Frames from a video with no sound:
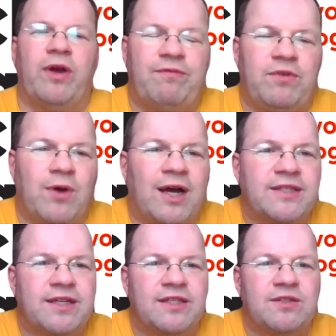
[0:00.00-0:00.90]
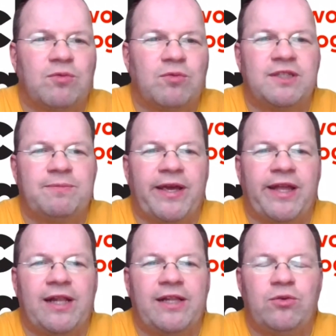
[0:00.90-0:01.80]
Well, if you ask us what is Beck
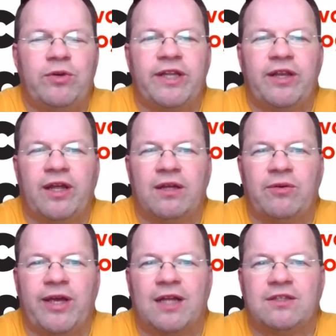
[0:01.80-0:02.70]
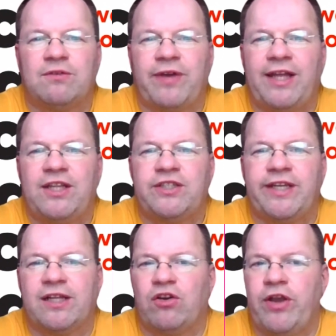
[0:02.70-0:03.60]
et al. Doing in regards of
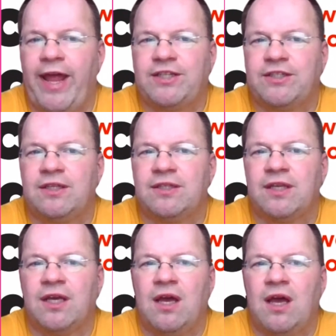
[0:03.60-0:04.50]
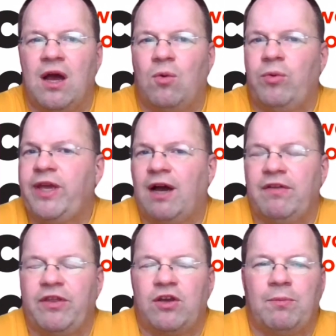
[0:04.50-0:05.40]
HCL connections, we
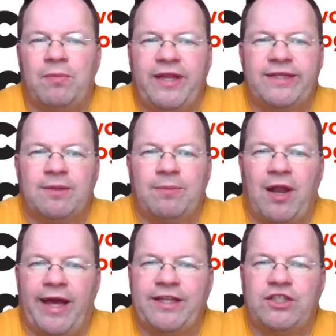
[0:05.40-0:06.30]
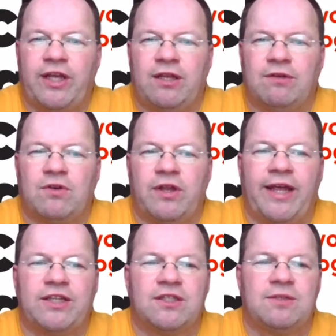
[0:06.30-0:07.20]
cover the complete supply chain of
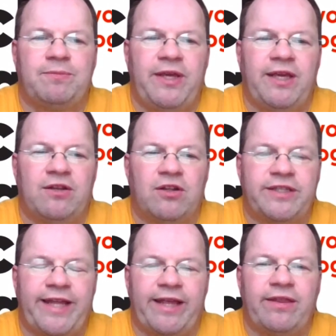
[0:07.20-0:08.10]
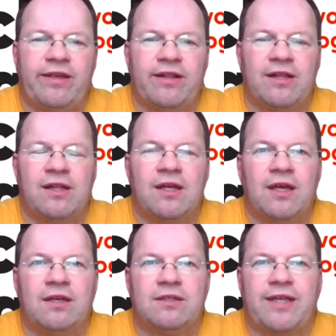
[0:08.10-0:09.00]
connections, being it on a technical
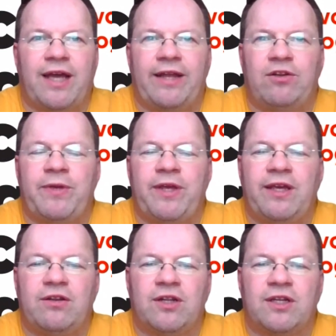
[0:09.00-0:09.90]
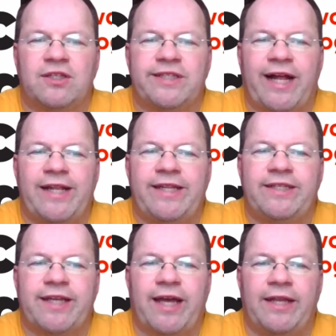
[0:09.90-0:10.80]
side or being it on a
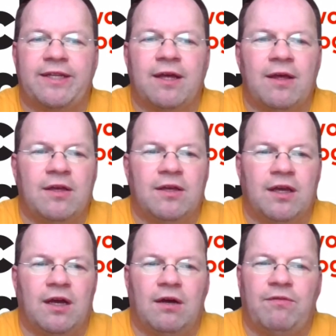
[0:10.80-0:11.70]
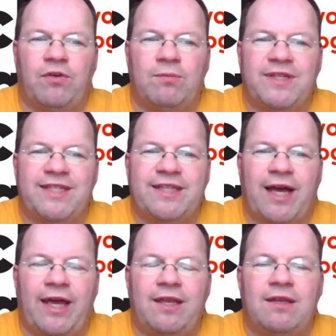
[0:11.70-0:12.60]
consulting side, from
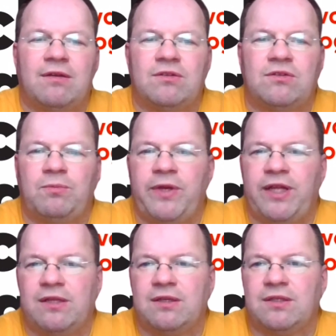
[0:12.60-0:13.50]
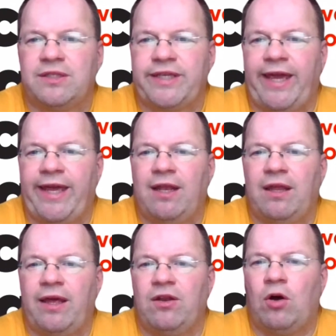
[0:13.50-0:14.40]
design to build,
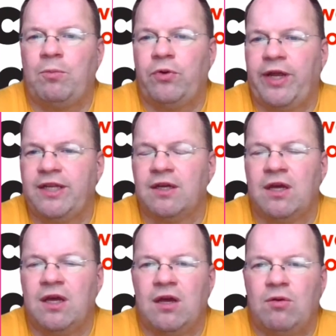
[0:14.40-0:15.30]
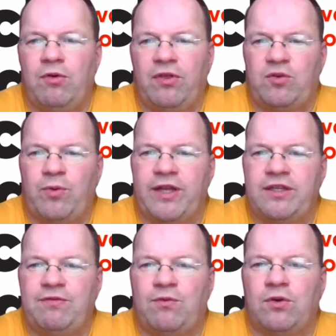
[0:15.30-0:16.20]
scale, and operate with a
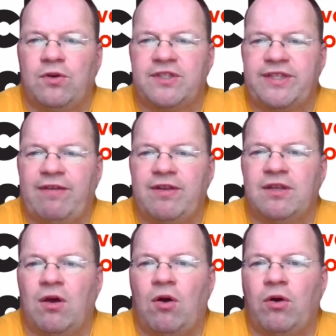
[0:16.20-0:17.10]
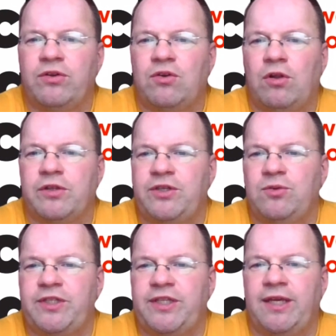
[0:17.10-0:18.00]
24/7 on-call
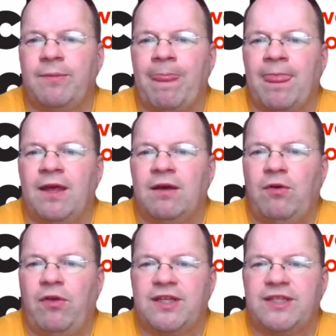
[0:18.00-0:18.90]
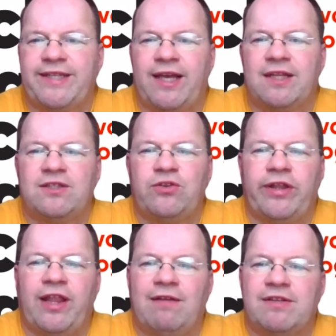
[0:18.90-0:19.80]
duty, within second,
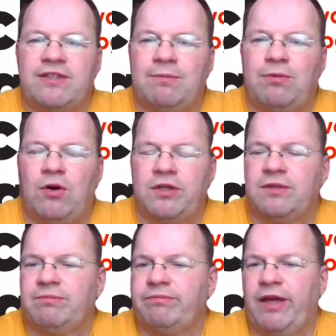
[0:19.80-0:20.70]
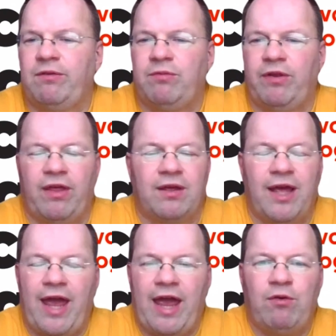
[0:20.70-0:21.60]
third level support, and with
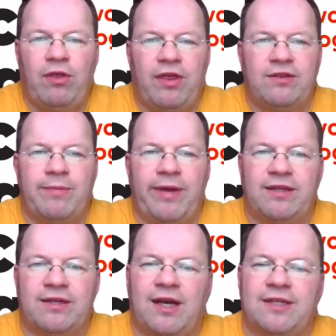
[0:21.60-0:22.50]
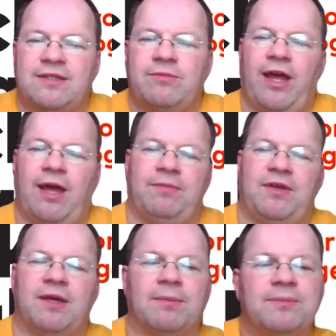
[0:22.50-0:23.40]
everything to make the customer
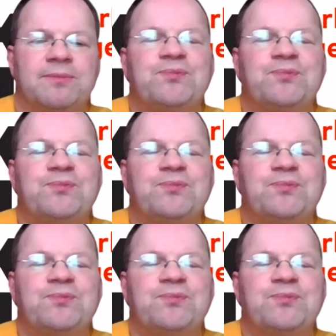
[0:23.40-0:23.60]
happy.